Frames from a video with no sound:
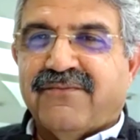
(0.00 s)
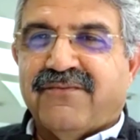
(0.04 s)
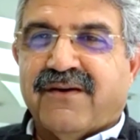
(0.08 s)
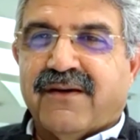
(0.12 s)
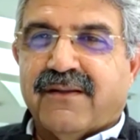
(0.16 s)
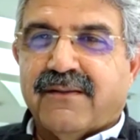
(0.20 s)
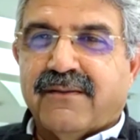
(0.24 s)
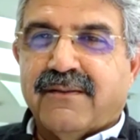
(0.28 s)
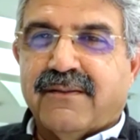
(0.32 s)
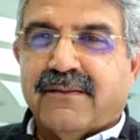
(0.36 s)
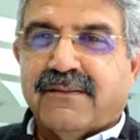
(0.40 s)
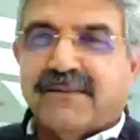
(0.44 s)

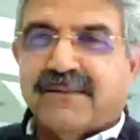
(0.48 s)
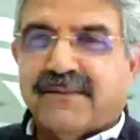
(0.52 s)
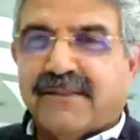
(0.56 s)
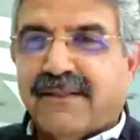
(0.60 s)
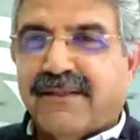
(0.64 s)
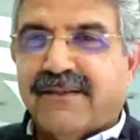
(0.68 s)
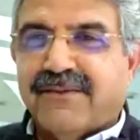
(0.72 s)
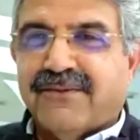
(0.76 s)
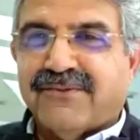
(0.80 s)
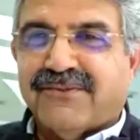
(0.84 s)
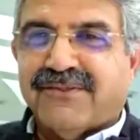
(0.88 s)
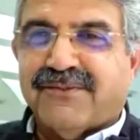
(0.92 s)
father is
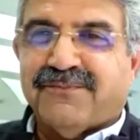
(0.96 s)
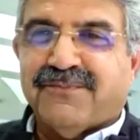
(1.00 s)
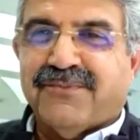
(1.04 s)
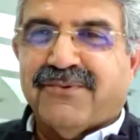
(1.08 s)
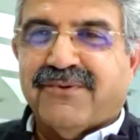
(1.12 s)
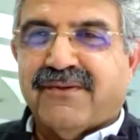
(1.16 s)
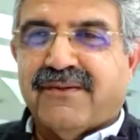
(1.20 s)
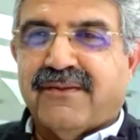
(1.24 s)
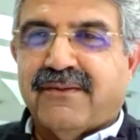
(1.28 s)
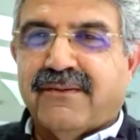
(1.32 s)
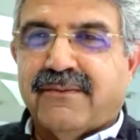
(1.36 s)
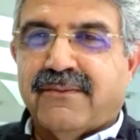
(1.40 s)
there to
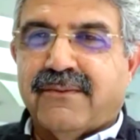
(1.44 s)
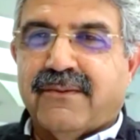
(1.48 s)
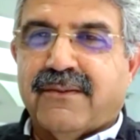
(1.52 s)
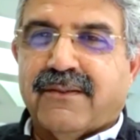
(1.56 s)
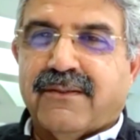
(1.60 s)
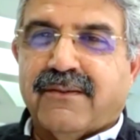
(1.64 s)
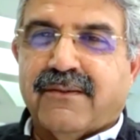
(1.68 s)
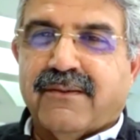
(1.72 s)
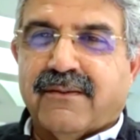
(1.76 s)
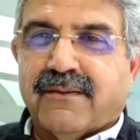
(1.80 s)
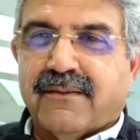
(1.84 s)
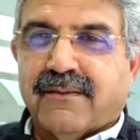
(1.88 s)
support you
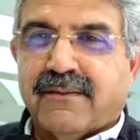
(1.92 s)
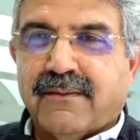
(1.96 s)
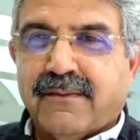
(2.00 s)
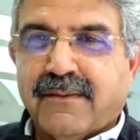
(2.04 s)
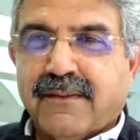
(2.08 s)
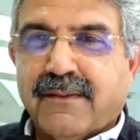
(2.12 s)
or your